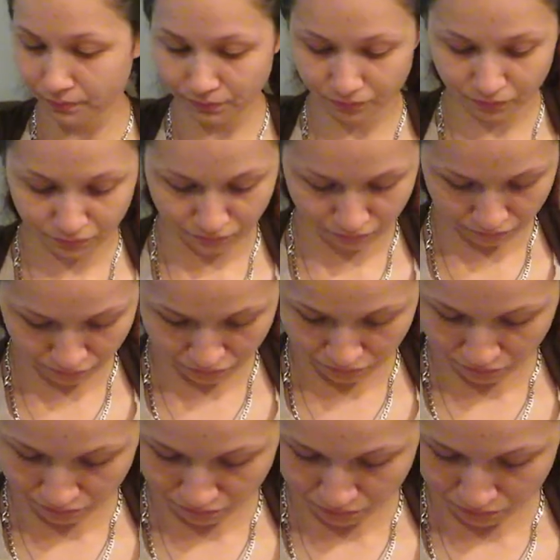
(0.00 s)

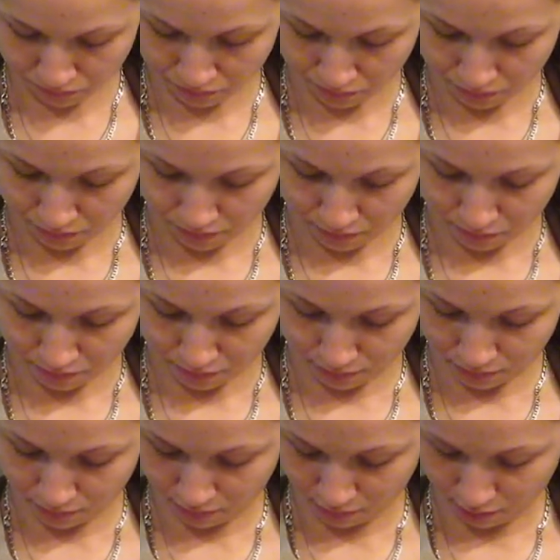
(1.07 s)

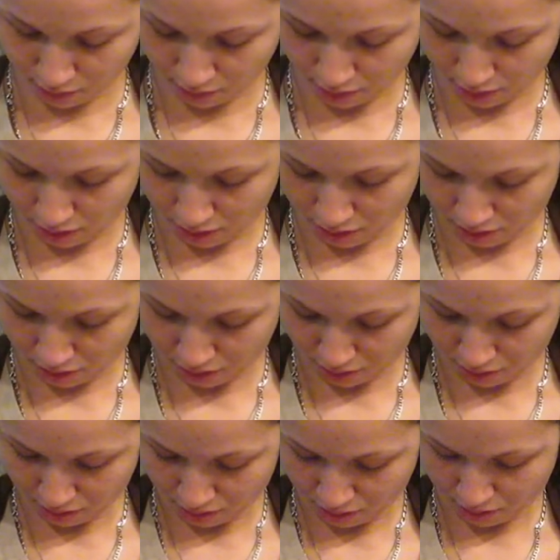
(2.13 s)

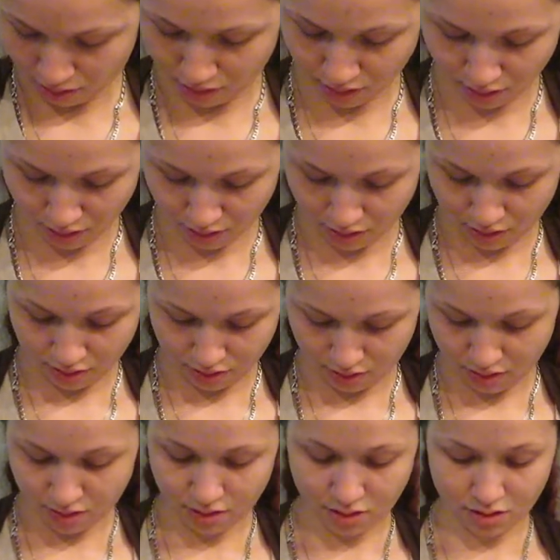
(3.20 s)

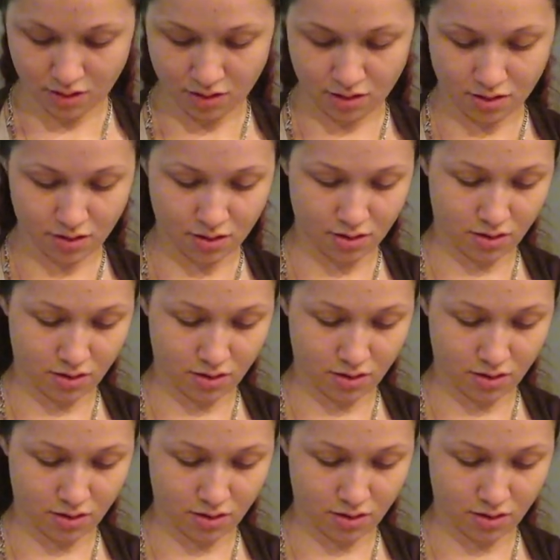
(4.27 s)
(no one is talking)